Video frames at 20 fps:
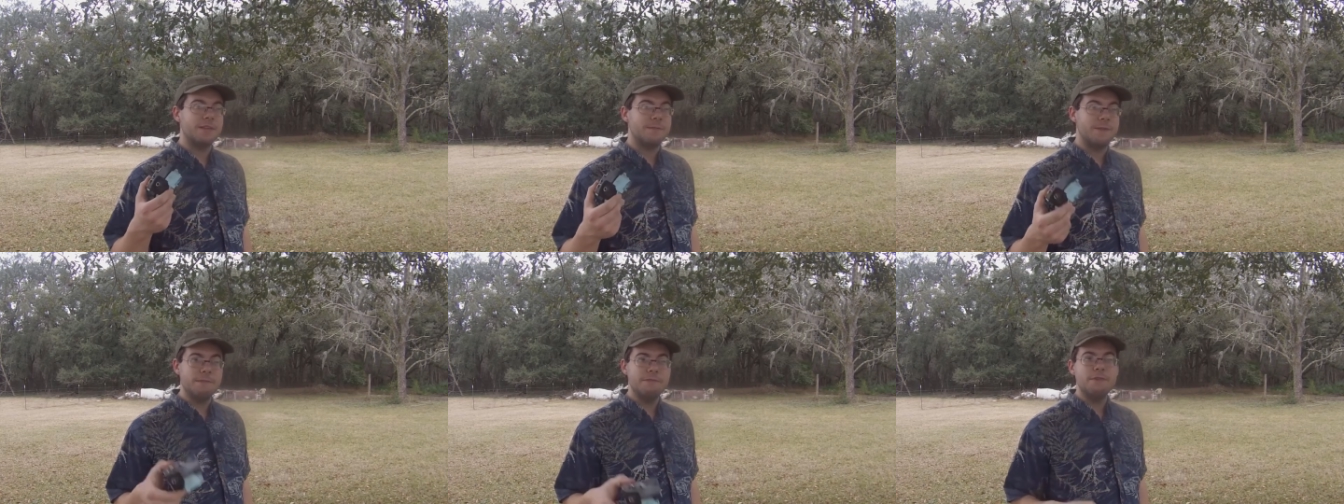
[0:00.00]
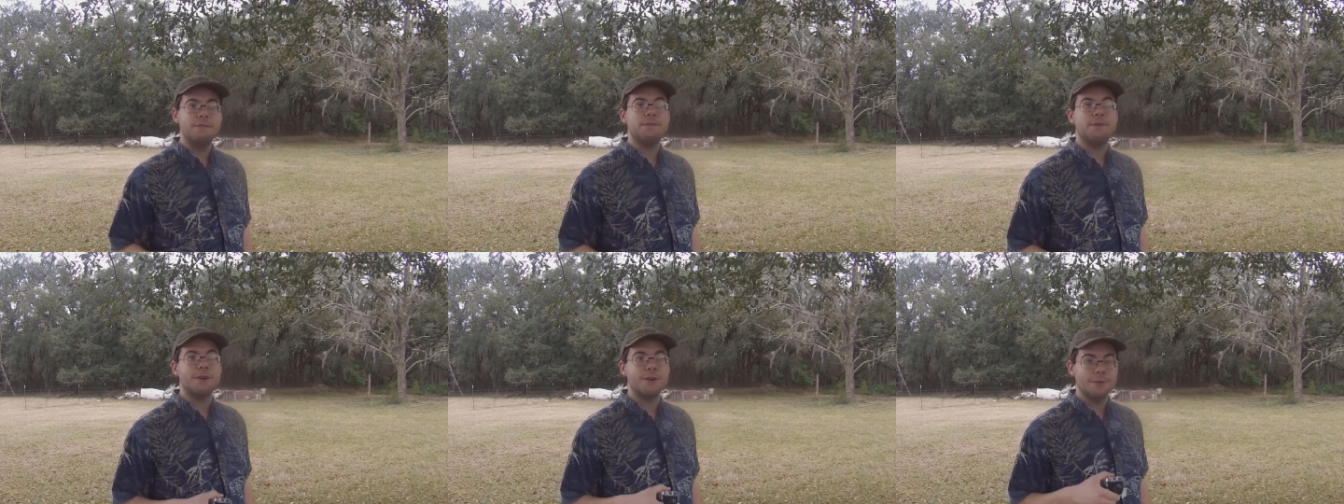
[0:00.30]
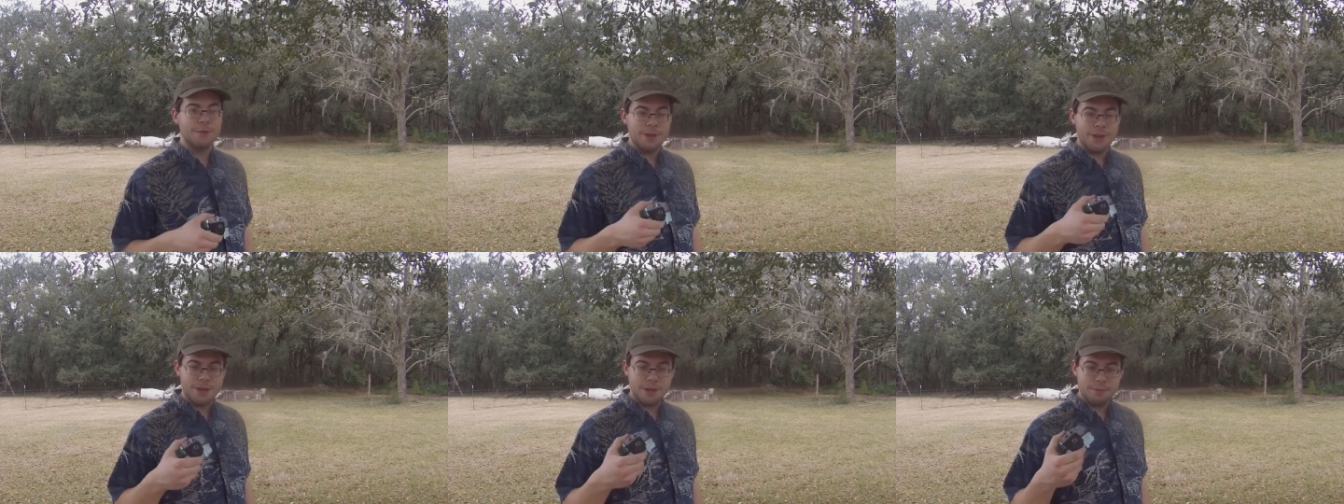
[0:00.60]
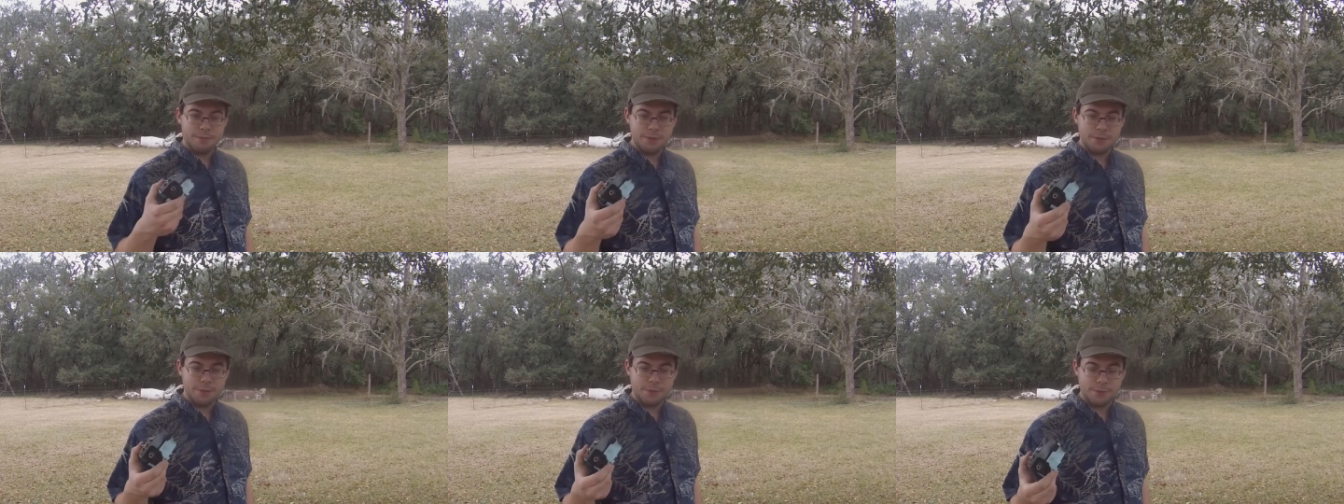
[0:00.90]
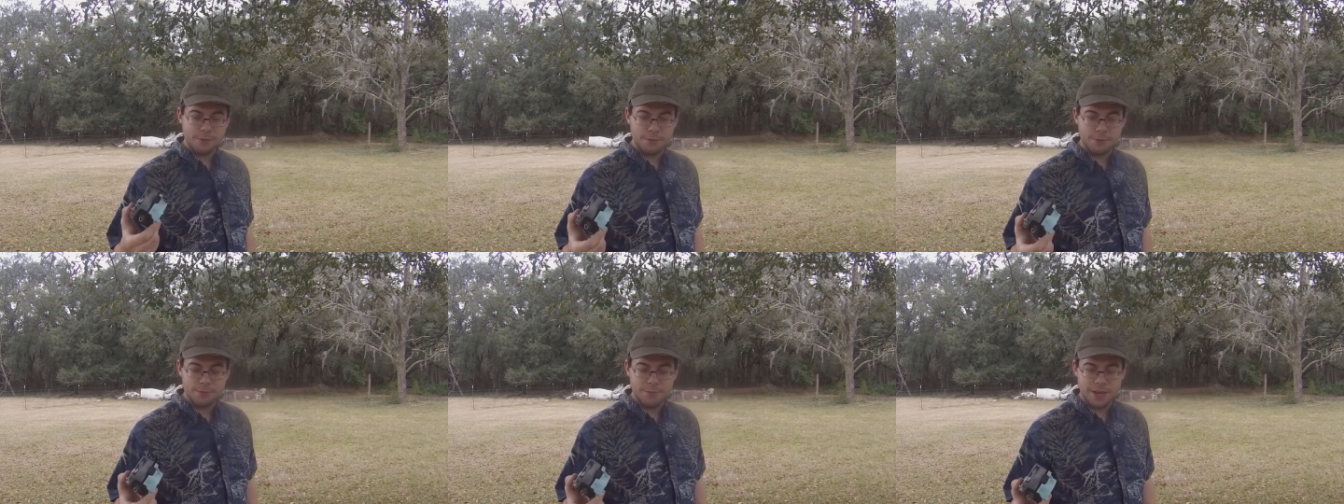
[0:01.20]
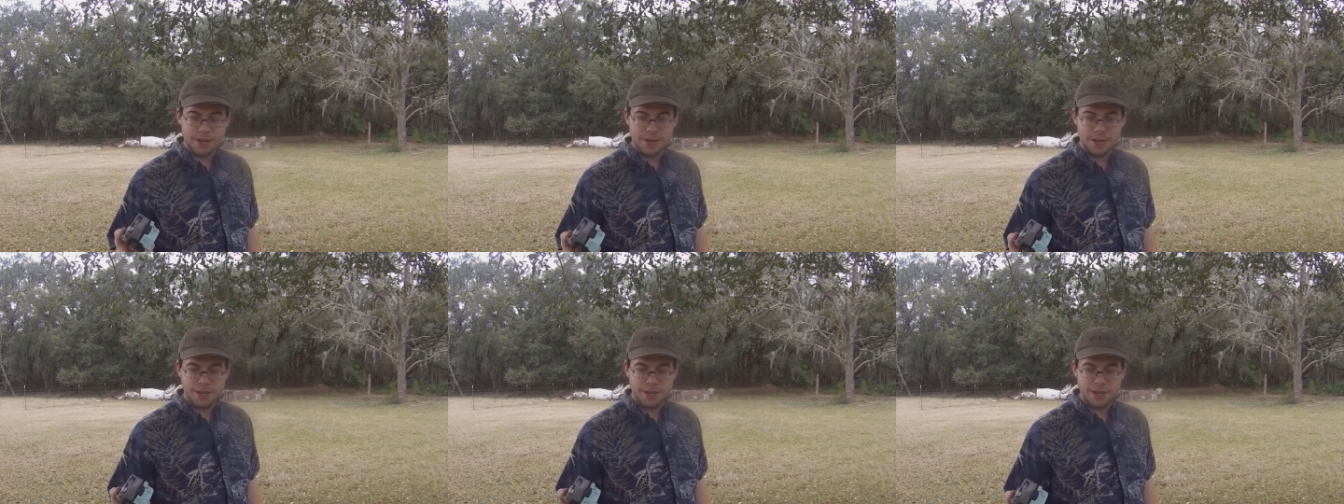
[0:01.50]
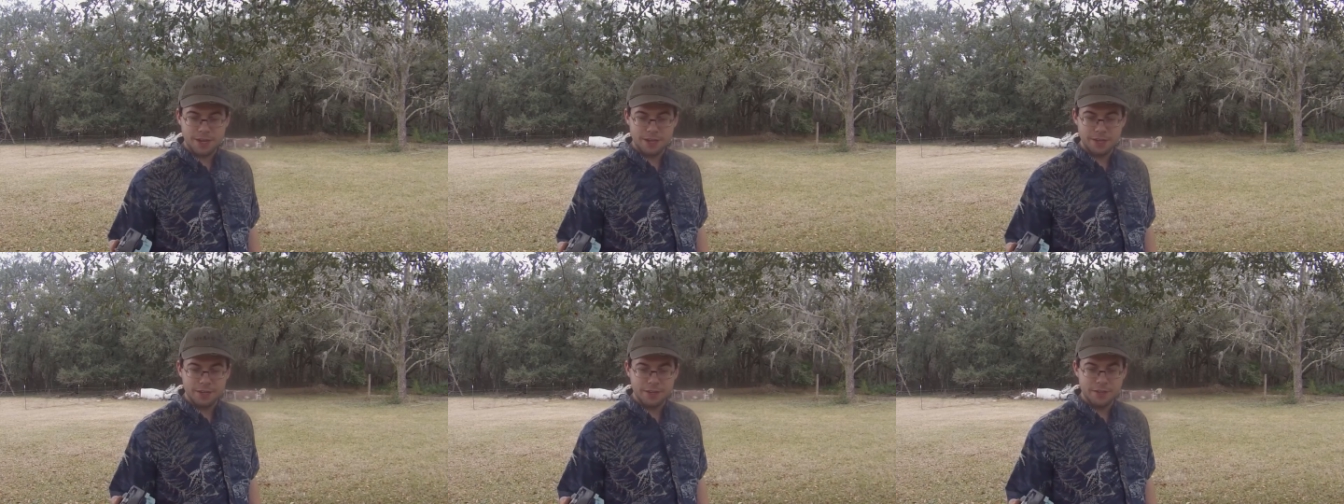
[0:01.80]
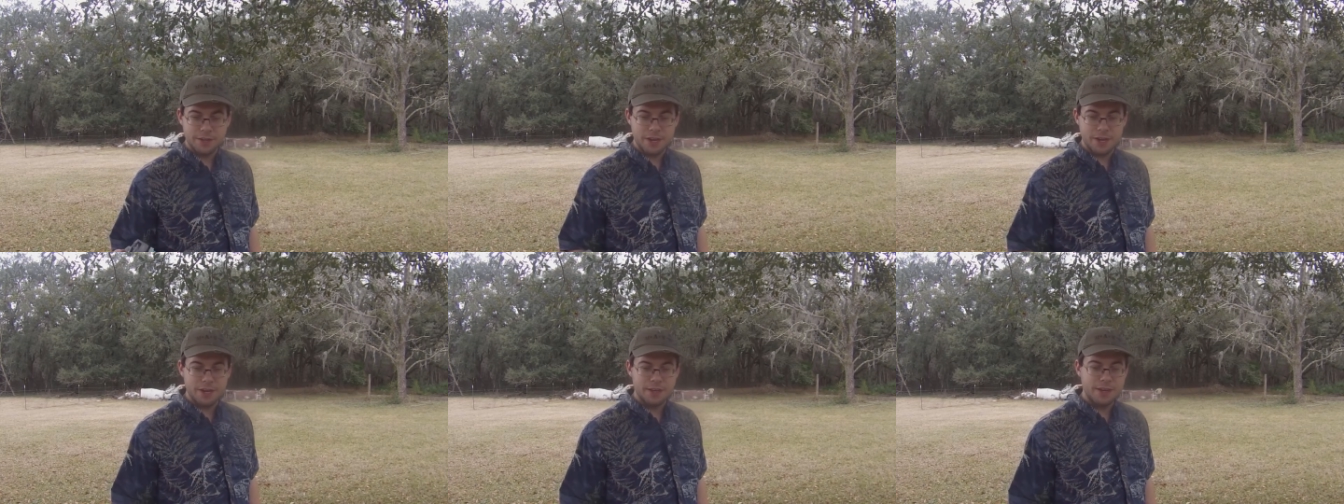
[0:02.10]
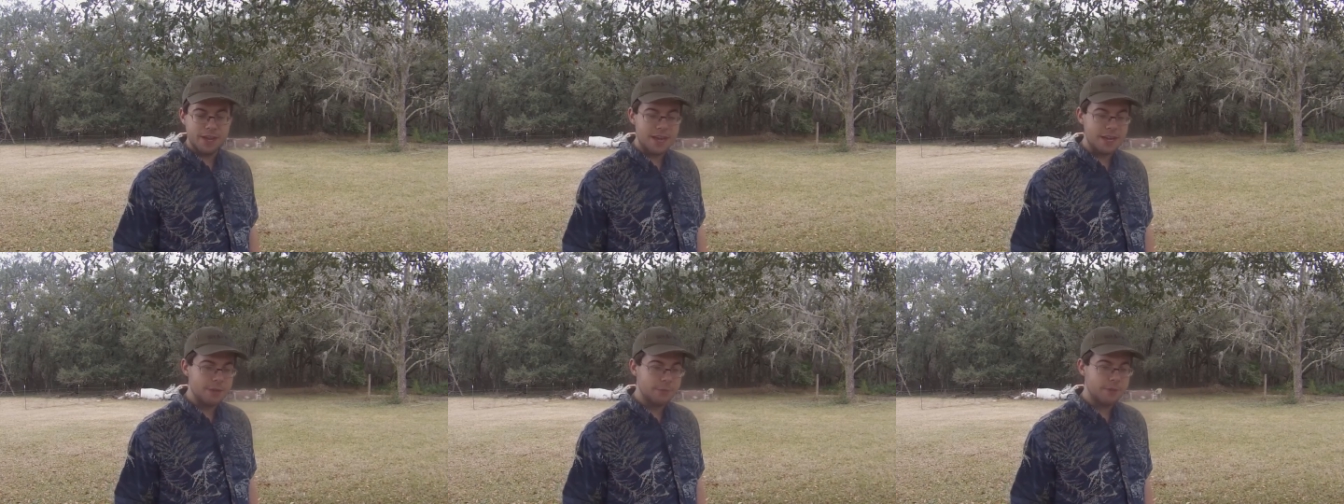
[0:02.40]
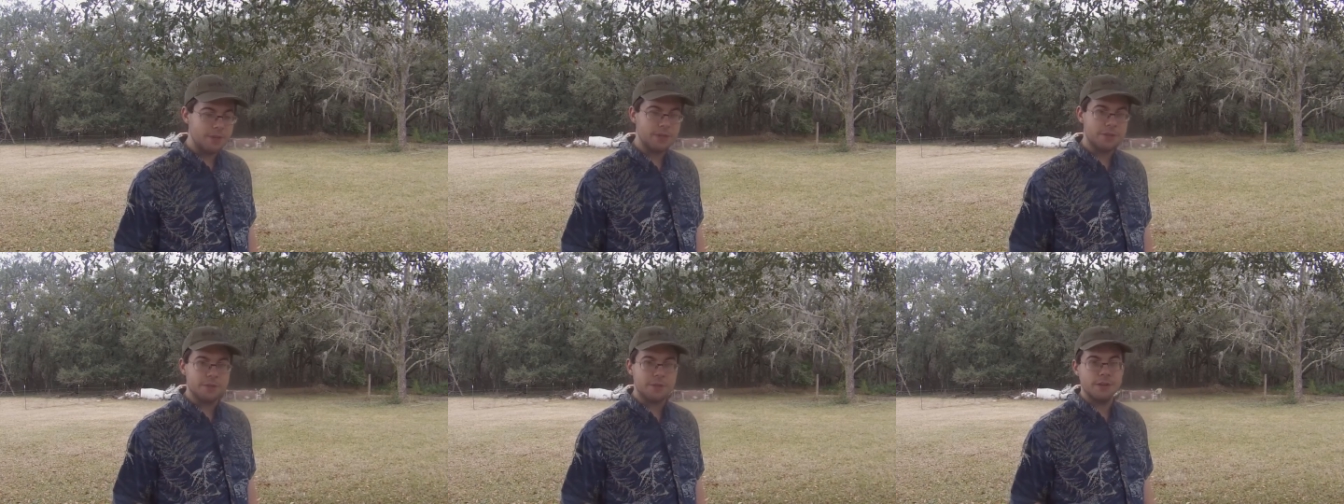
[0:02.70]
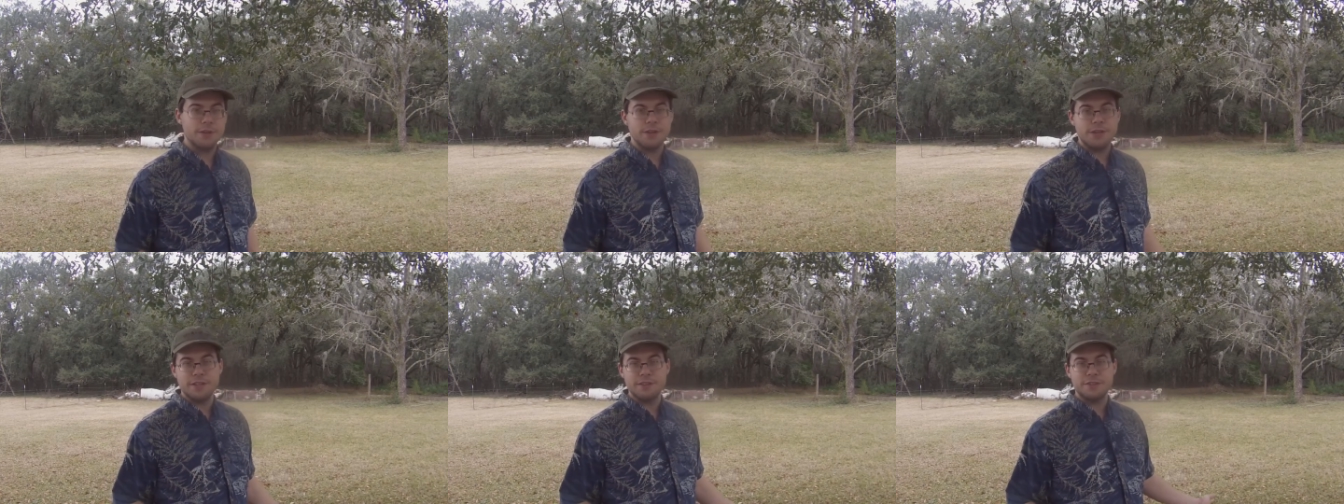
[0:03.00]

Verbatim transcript: 54 rimmed through my uh, 9130.